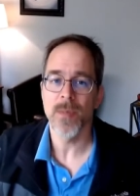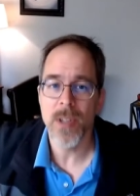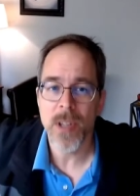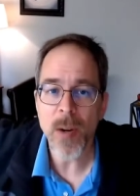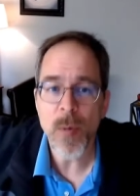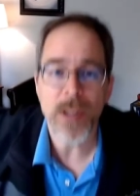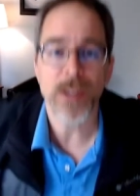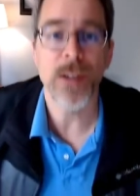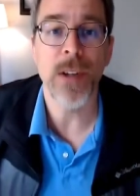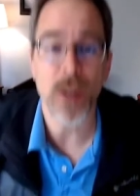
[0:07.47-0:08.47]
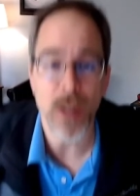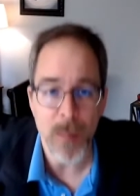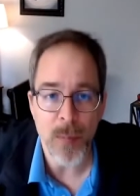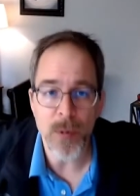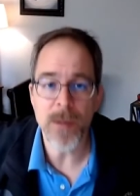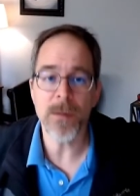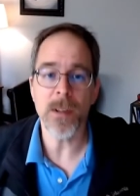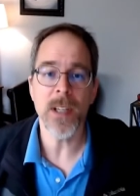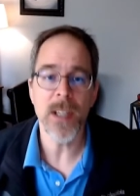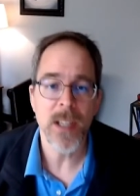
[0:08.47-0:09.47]
Today I wanted to talk
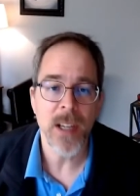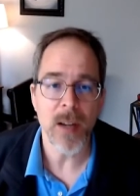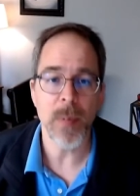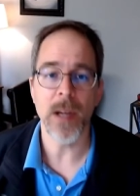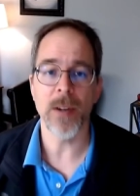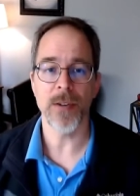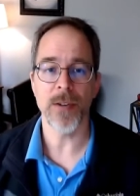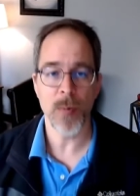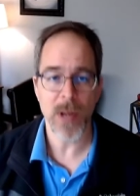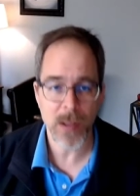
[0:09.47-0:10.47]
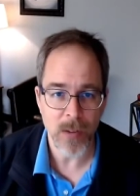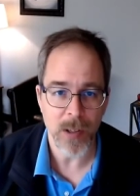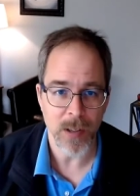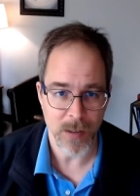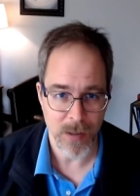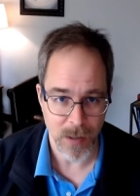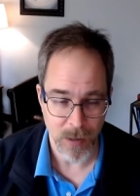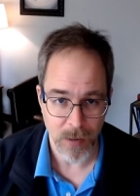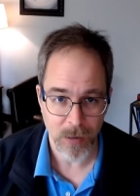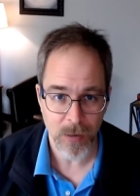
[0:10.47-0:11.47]
briefly about transient
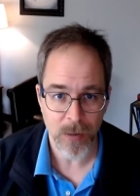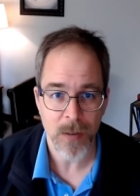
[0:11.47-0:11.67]
tics.